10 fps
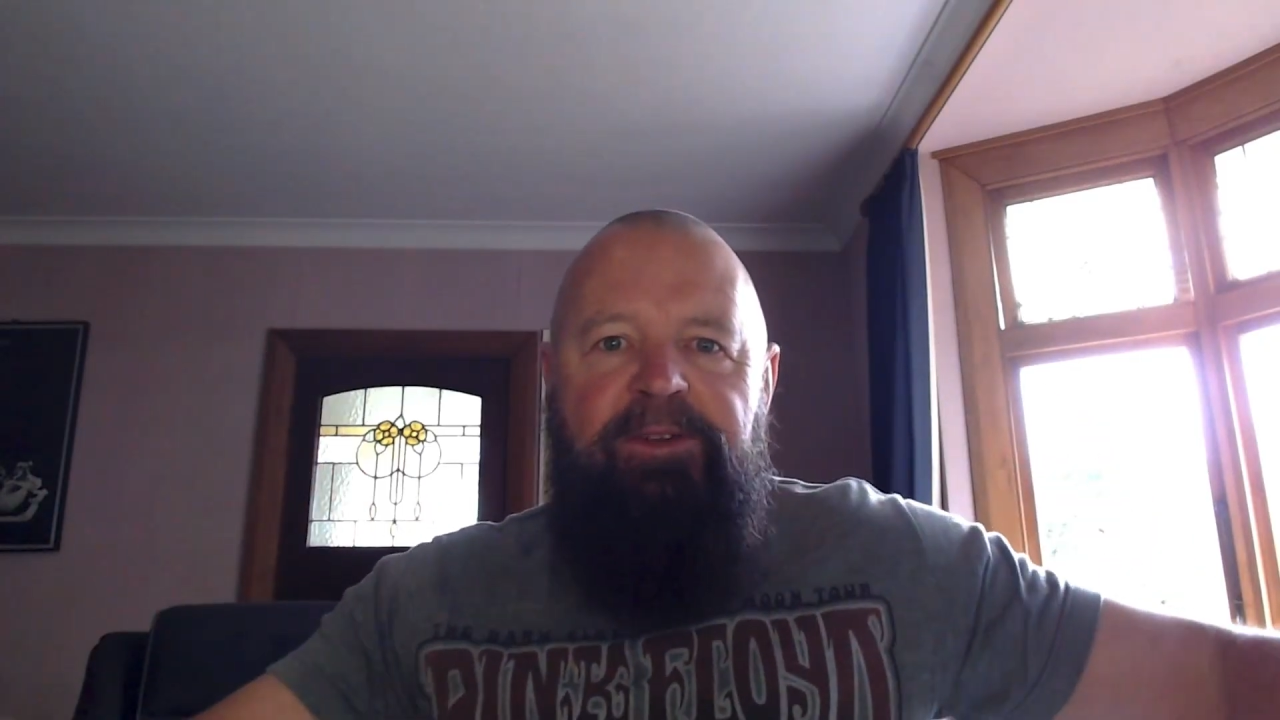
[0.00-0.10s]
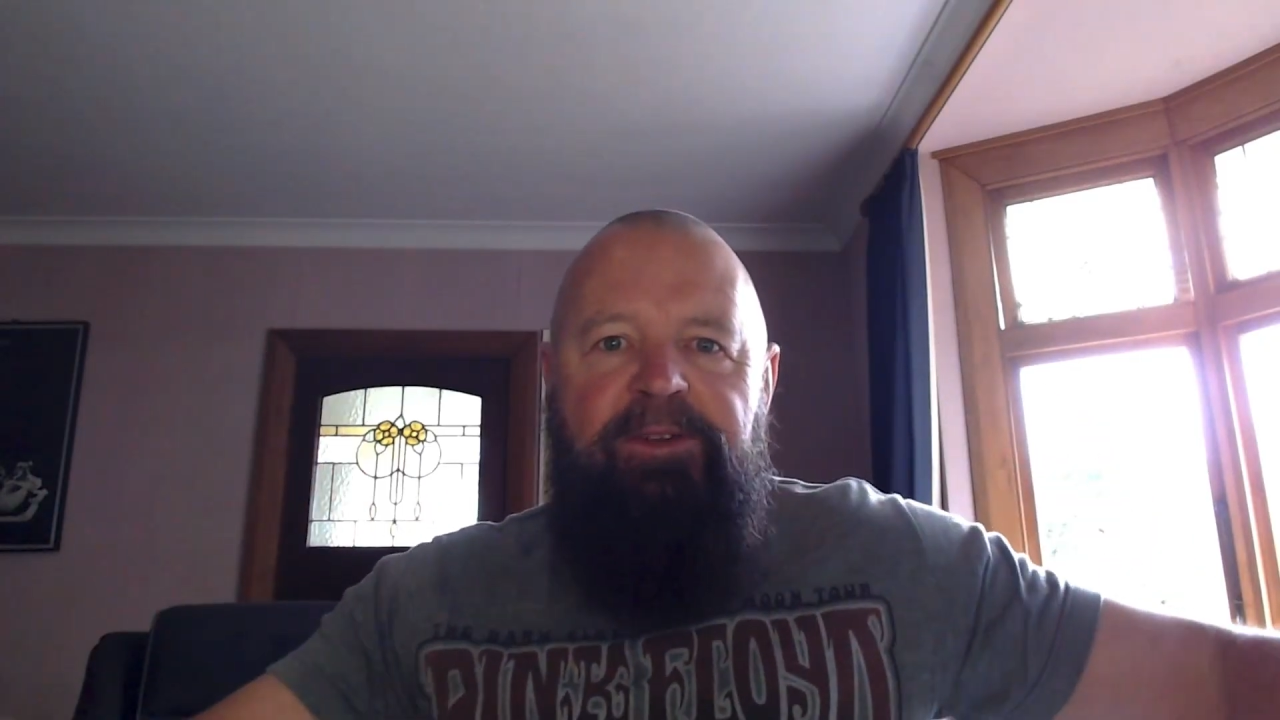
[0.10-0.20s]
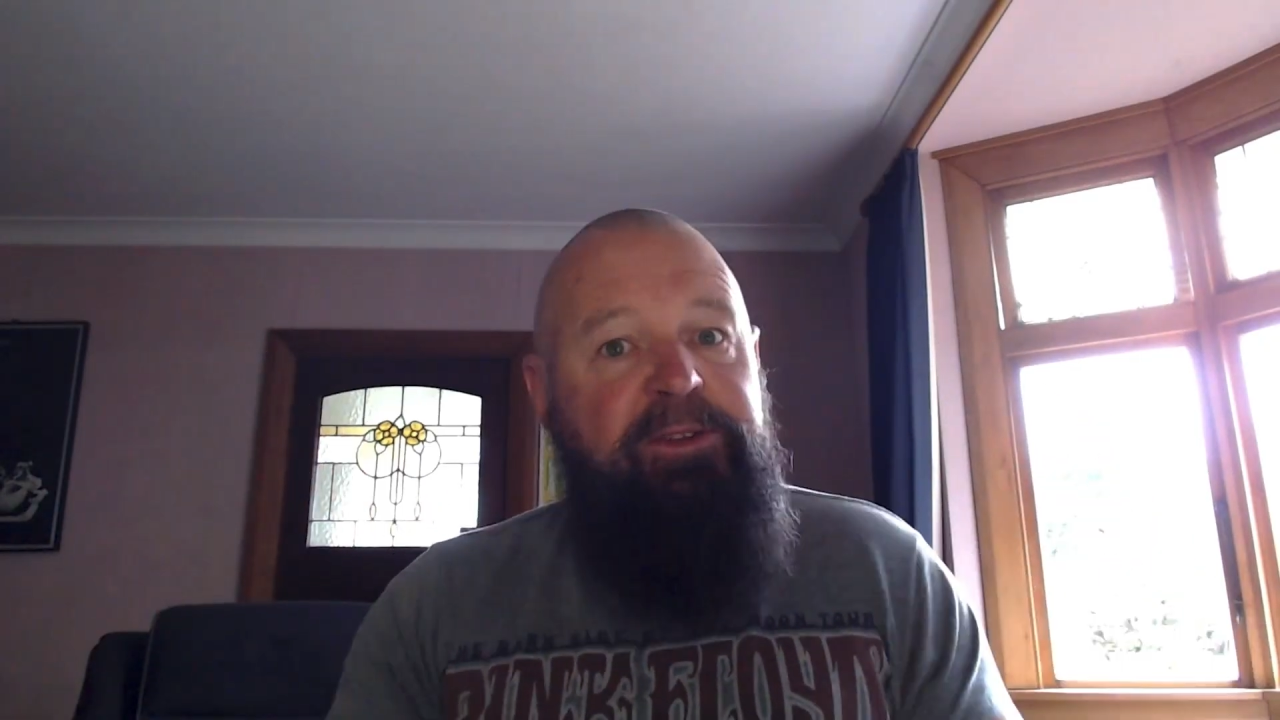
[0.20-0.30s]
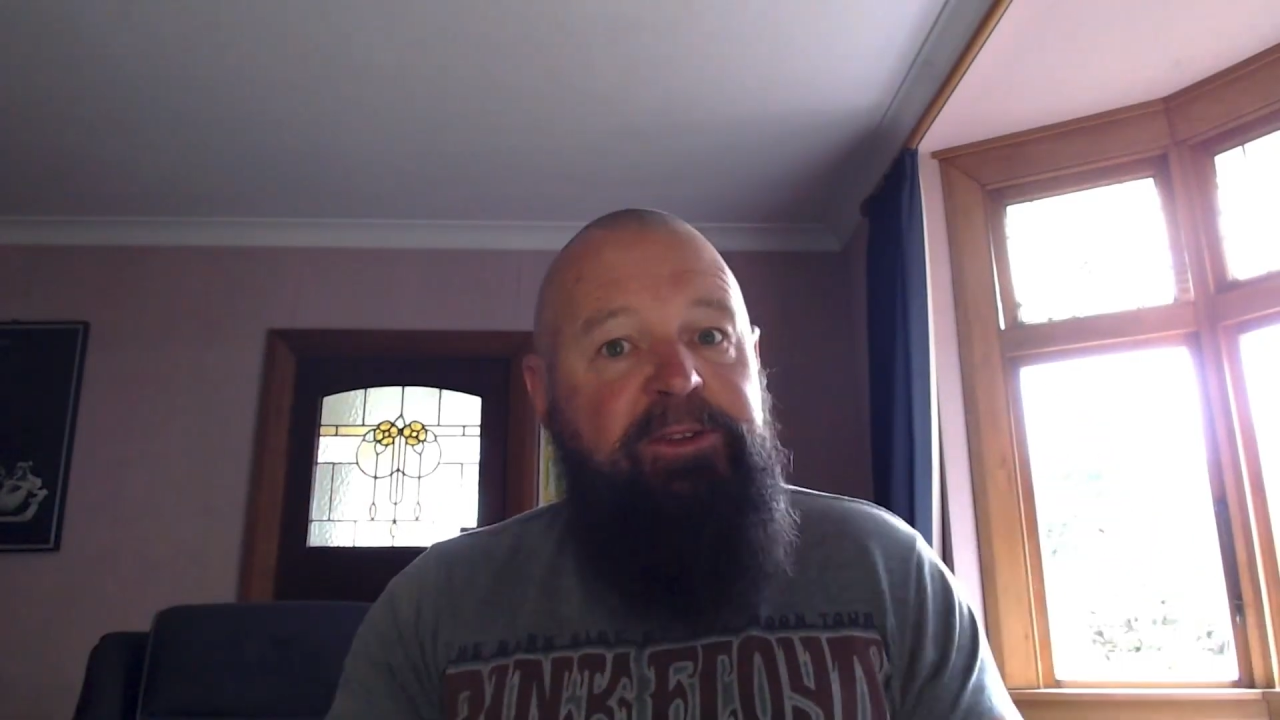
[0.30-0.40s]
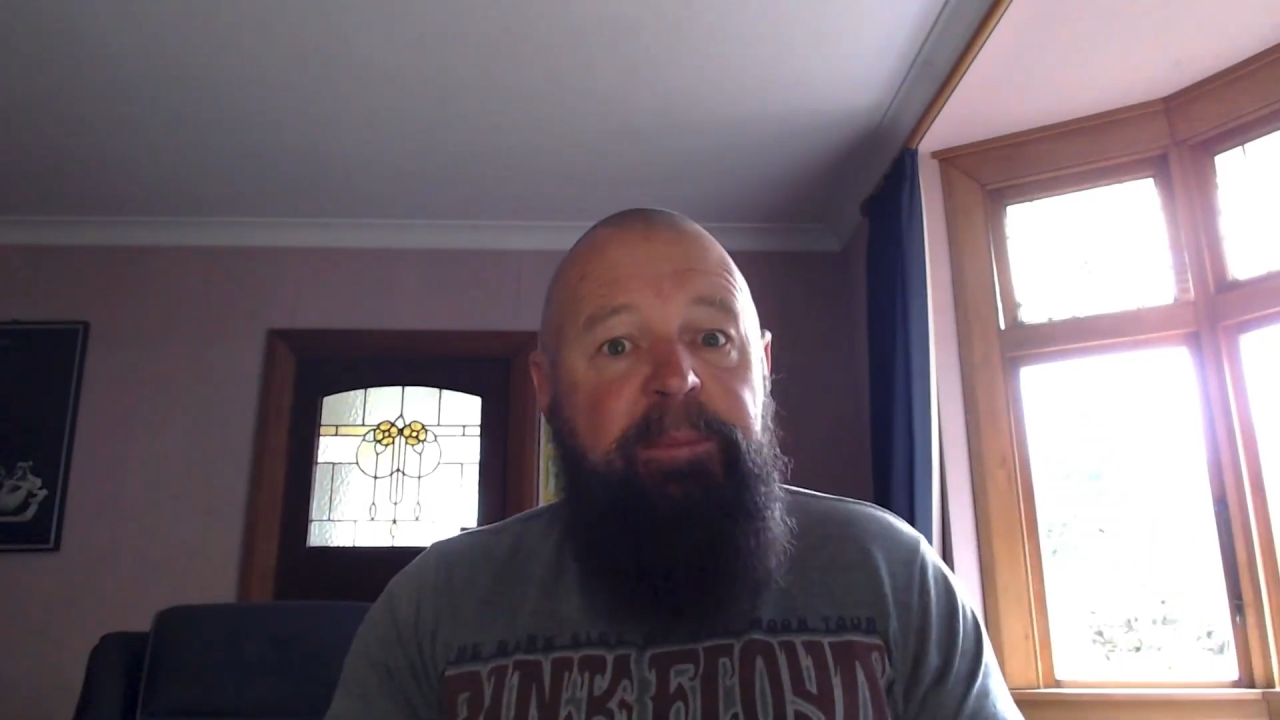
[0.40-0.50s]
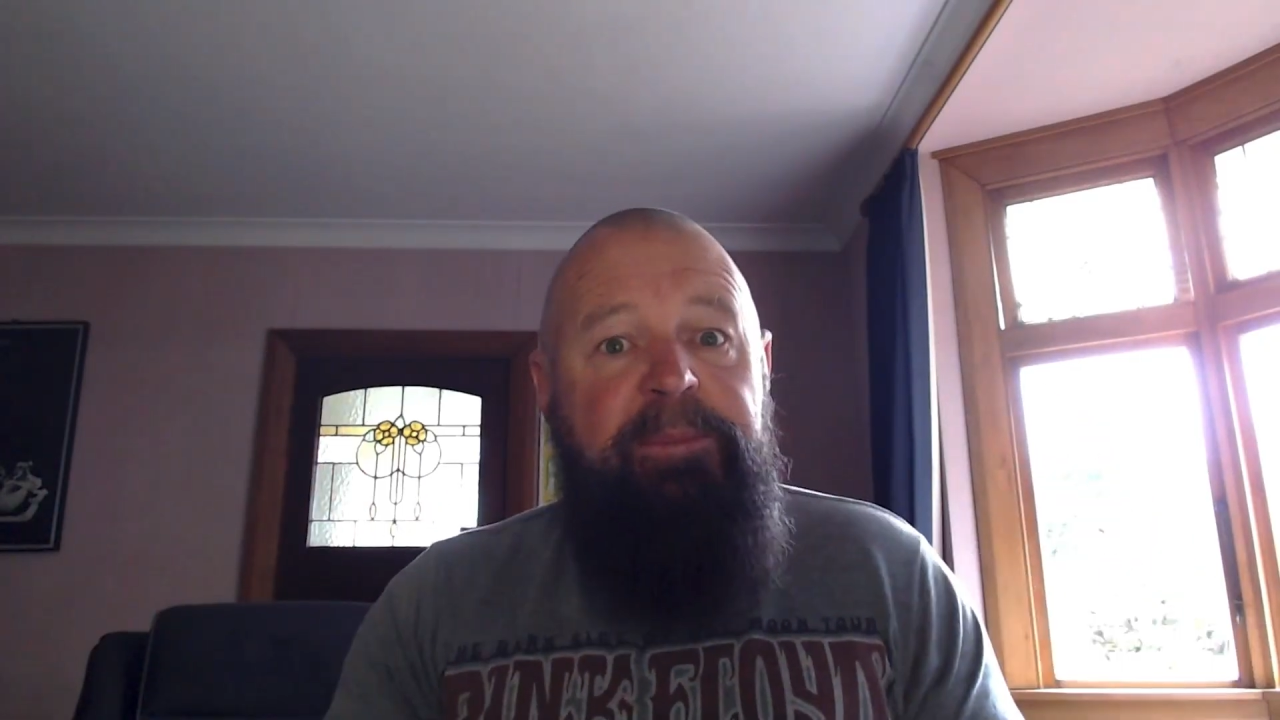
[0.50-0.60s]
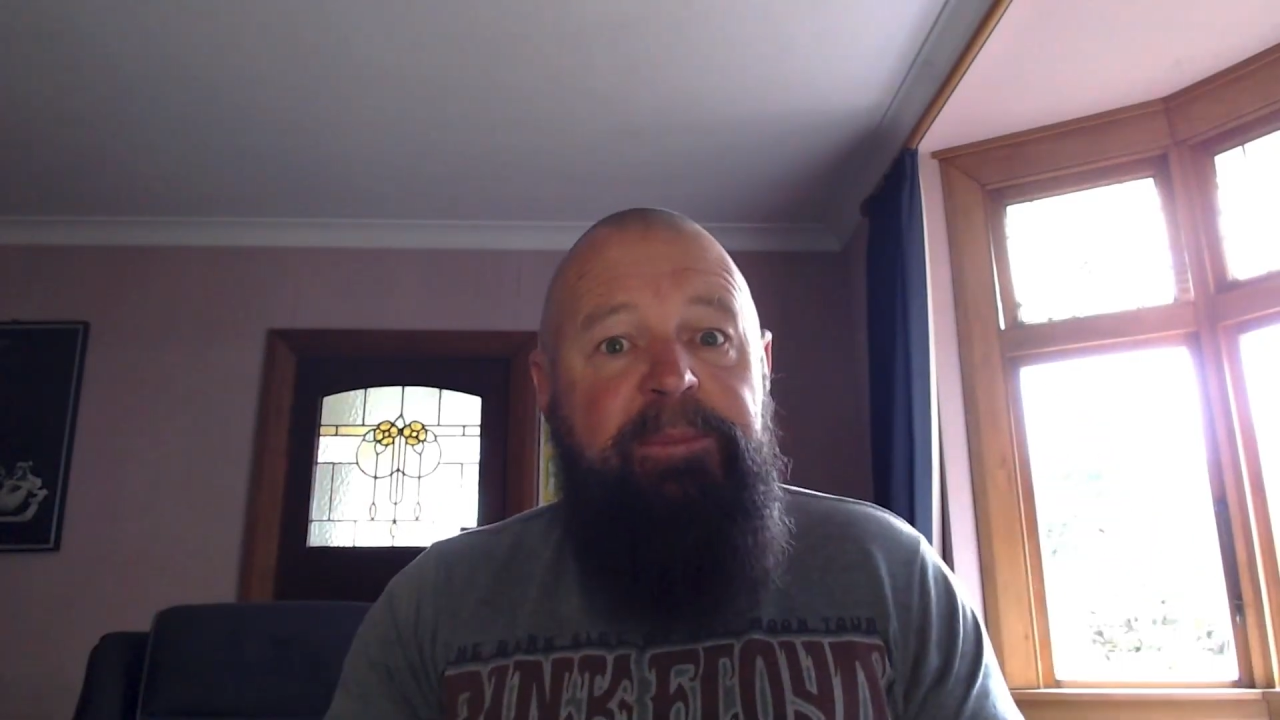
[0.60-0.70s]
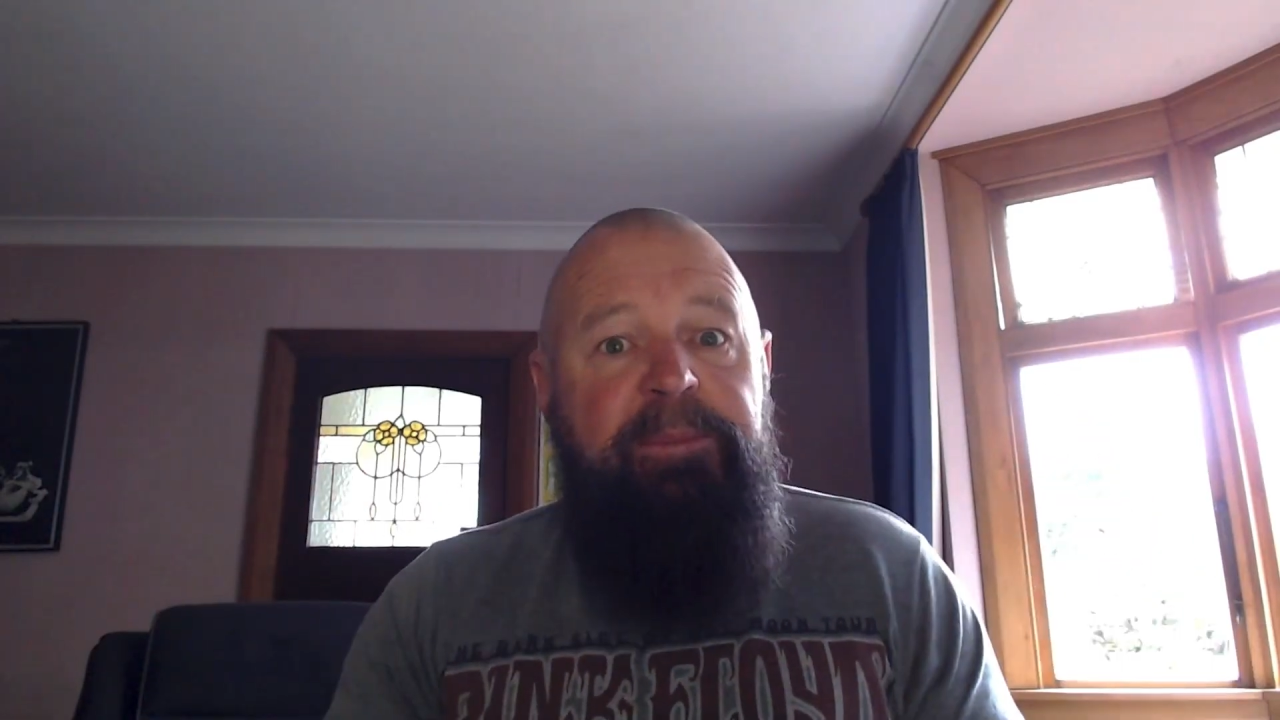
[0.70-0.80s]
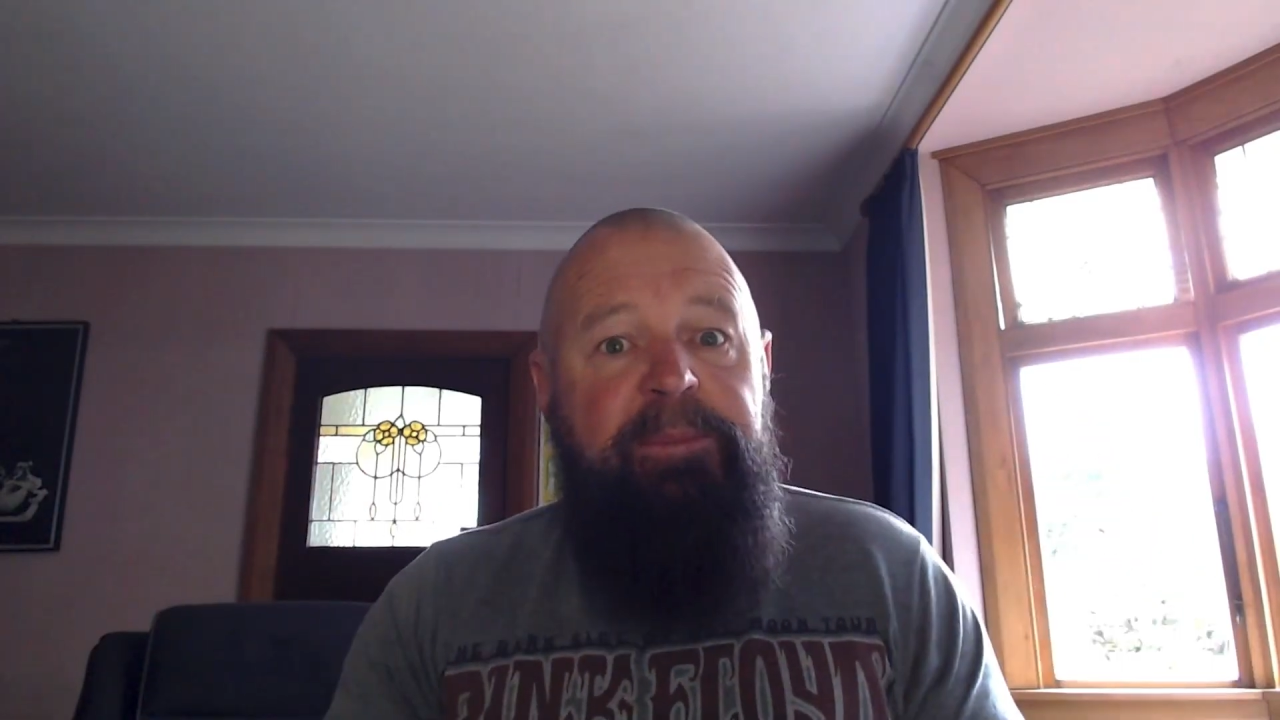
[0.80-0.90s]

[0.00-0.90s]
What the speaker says: stumps,